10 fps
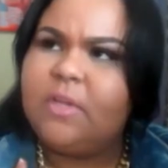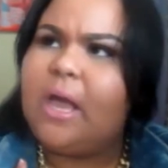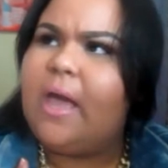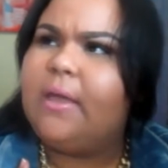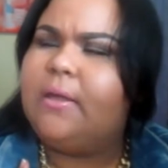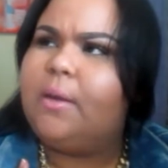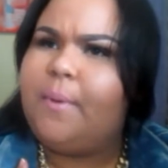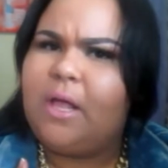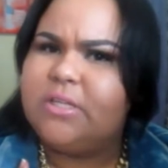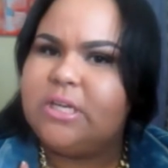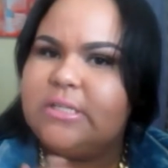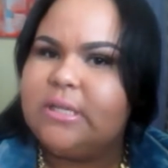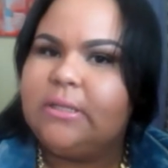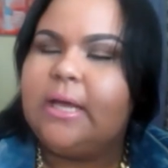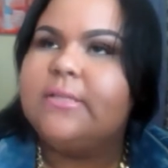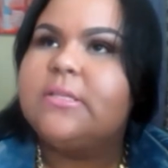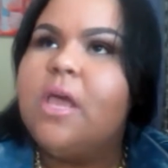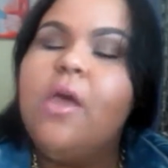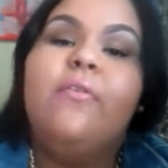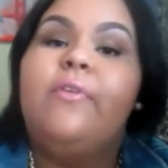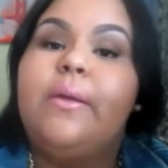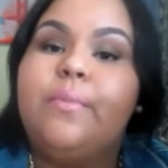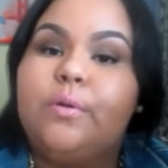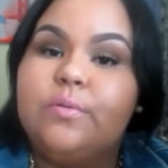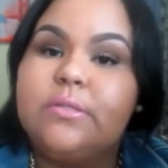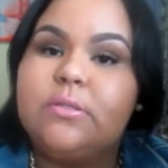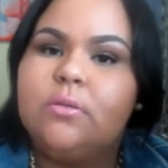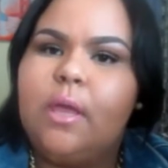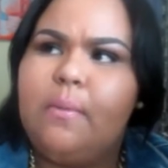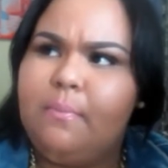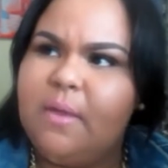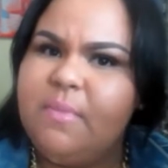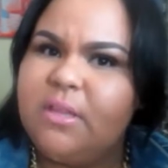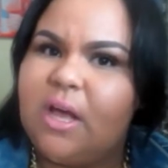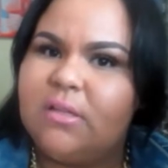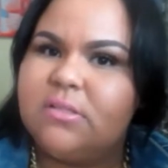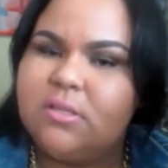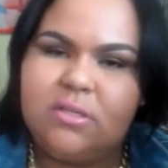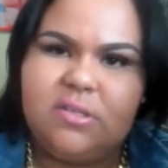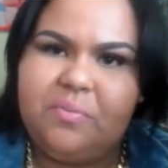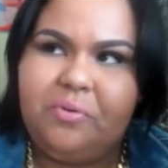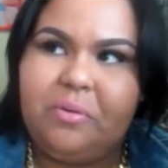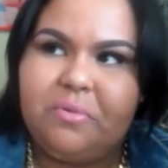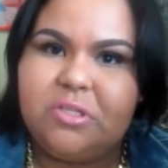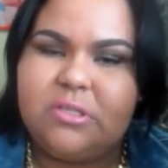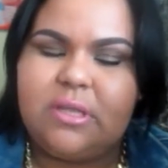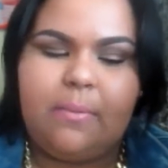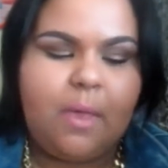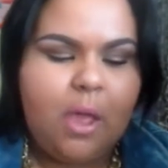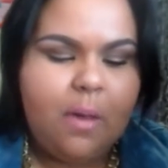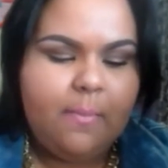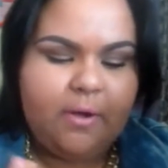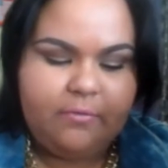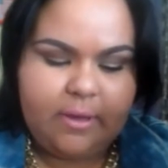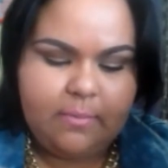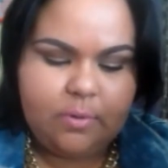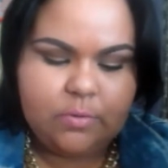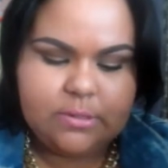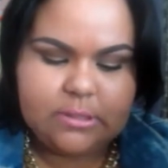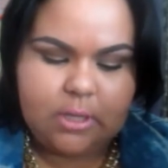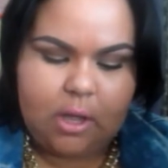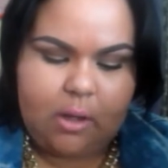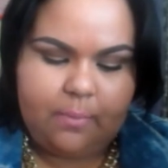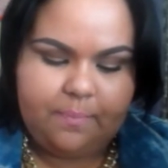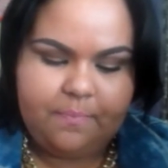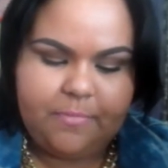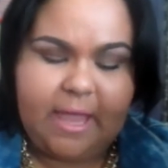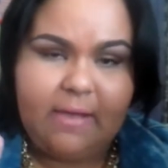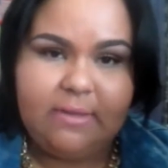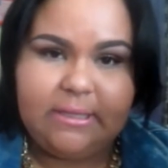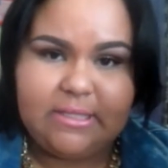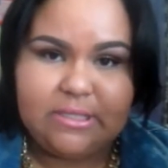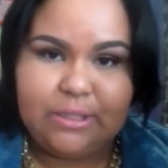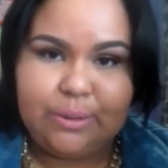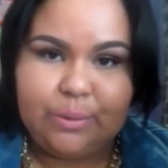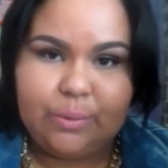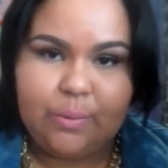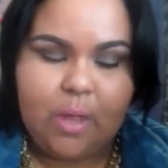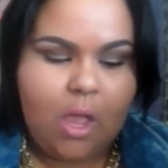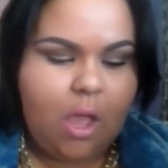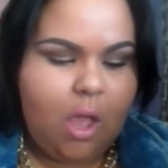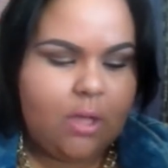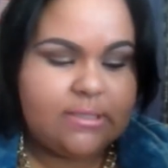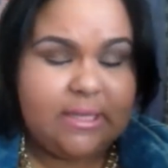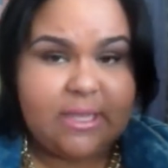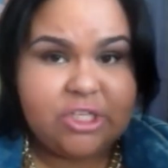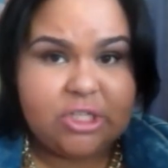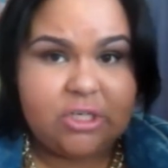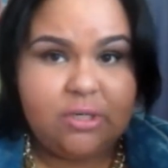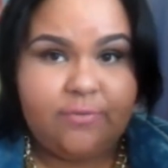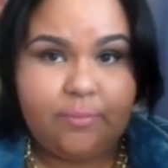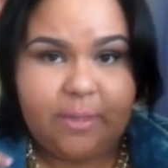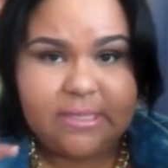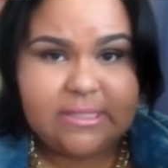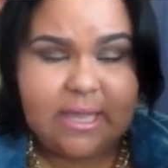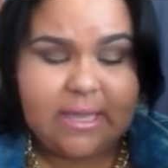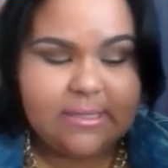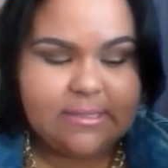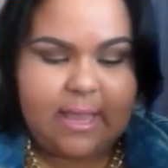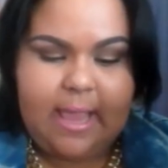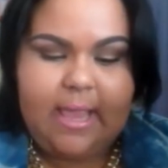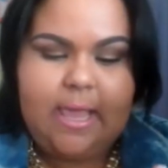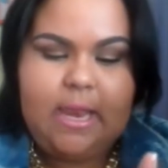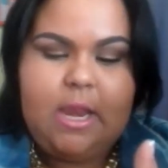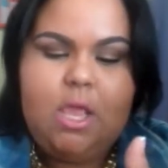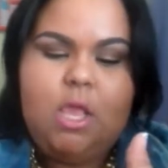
I apologize, not dots, rainbows, and maybe dots, because they're pretty much the same. But rainbows, um, they have like this little selection for plus size, and